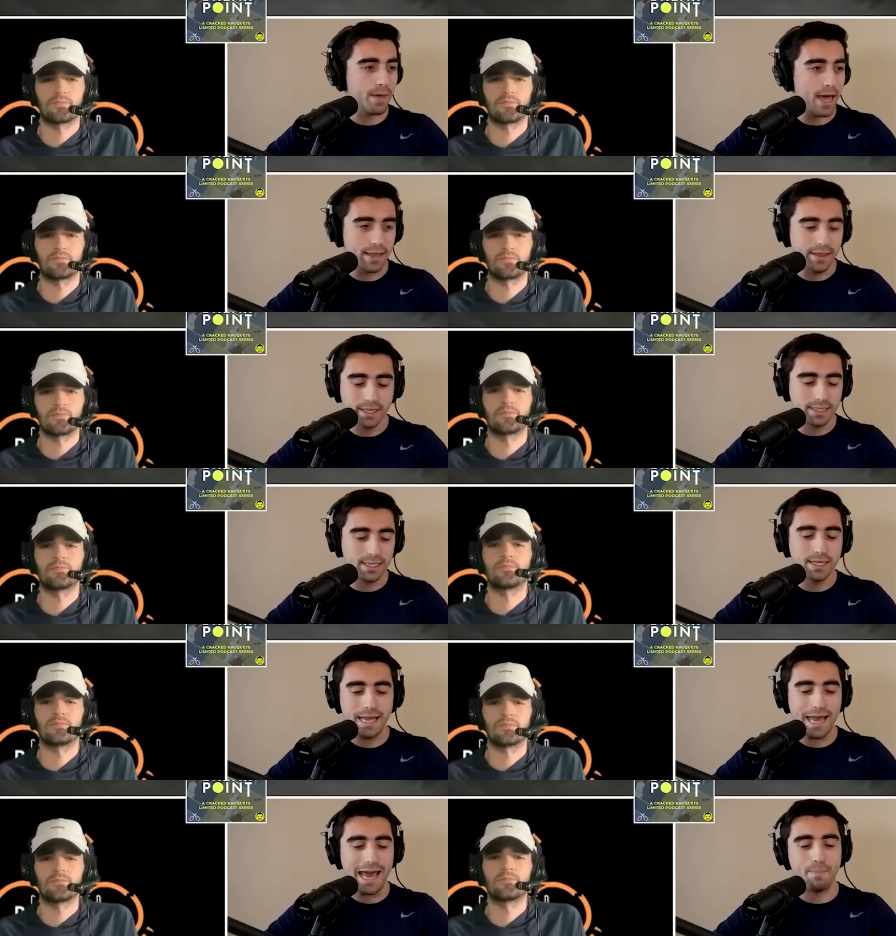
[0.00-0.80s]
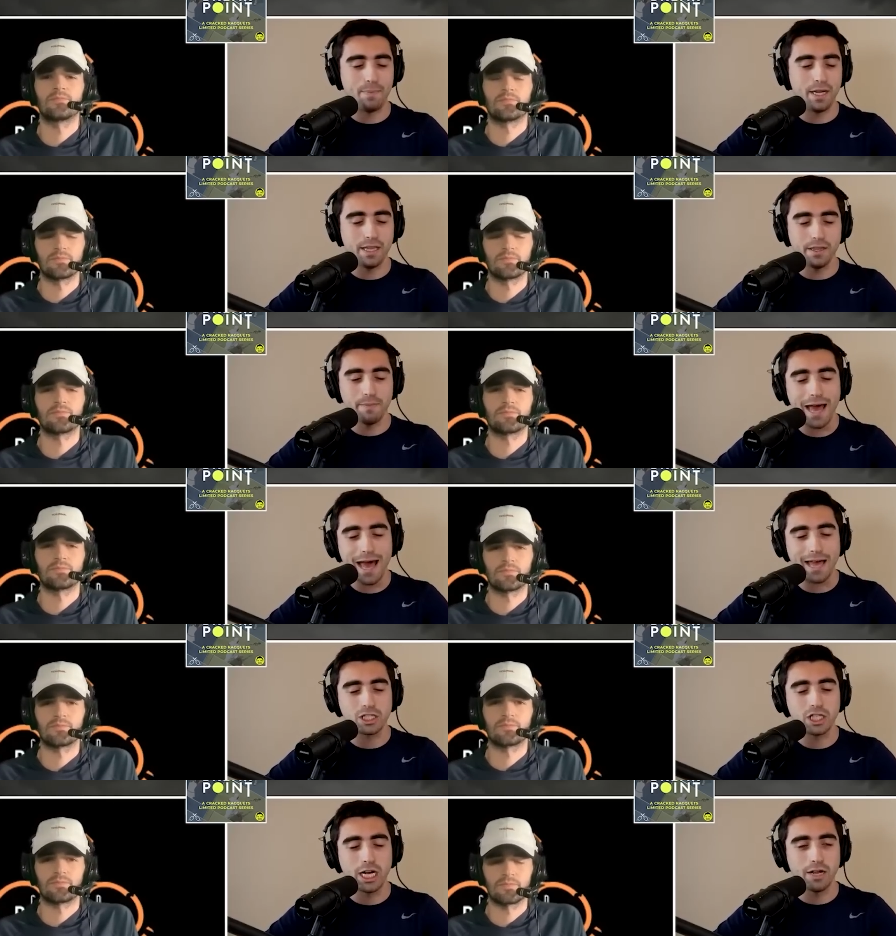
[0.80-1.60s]
Speaker 1: And this didn't happen in the
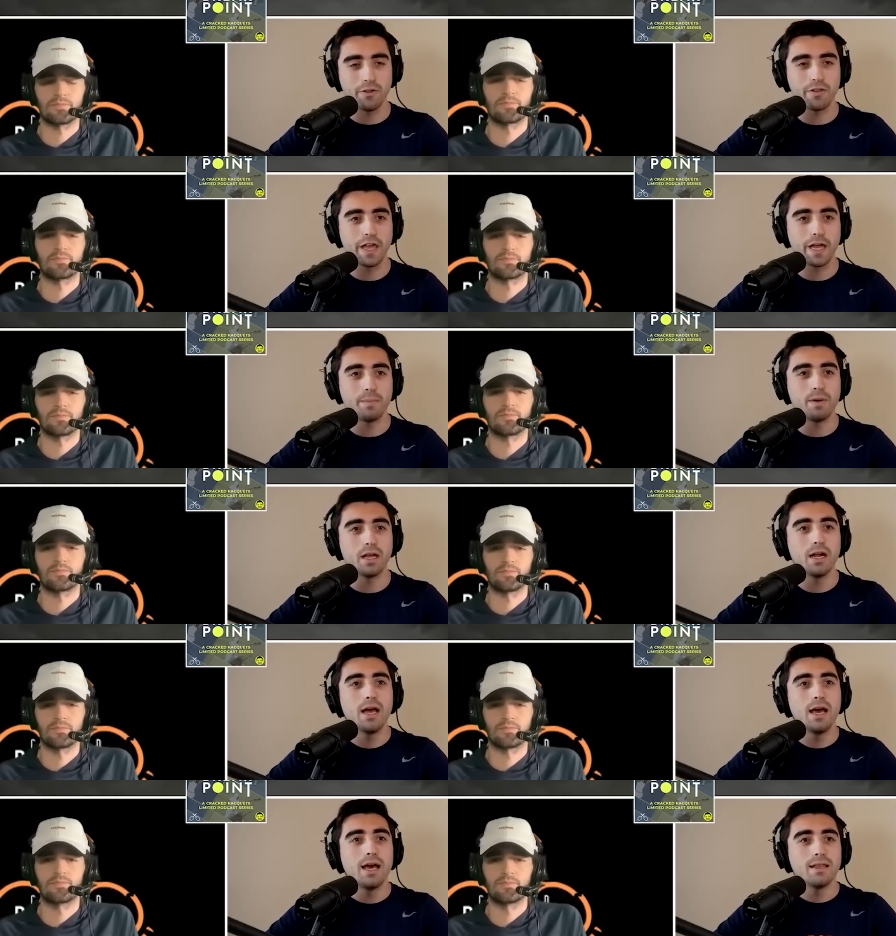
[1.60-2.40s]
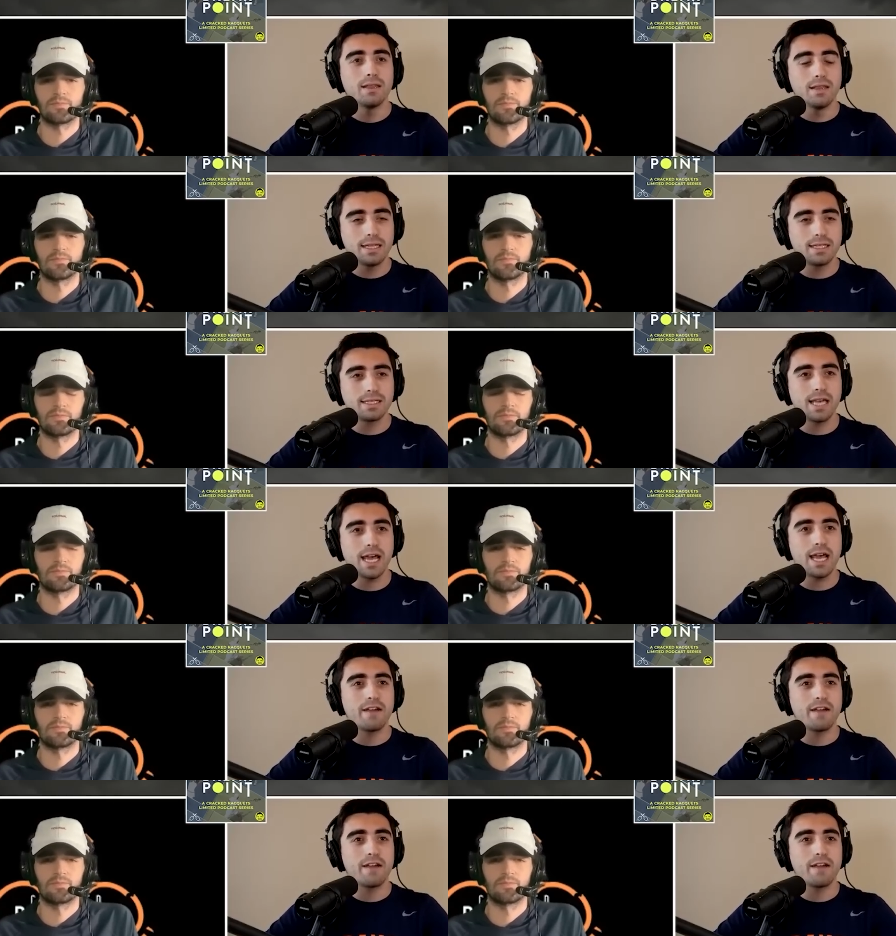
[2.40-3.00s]
match, I don't think, but Let's say